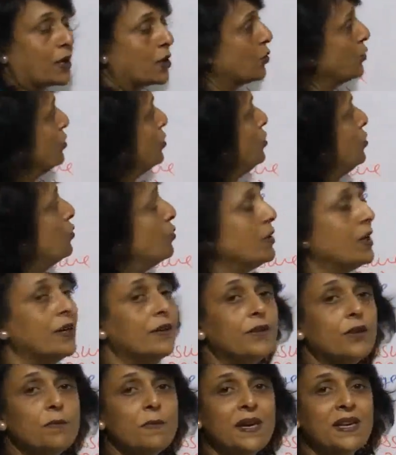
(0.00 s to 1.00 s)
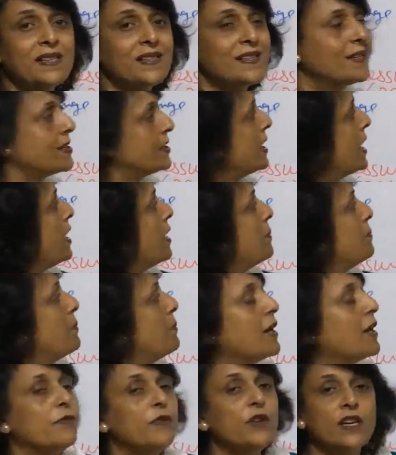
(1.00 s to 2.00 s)
mercury. Unit remains the same,
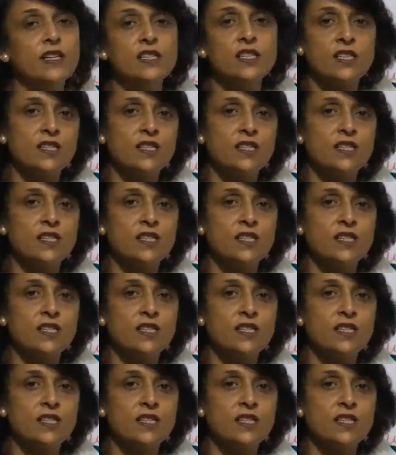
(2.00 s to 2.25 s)
but we are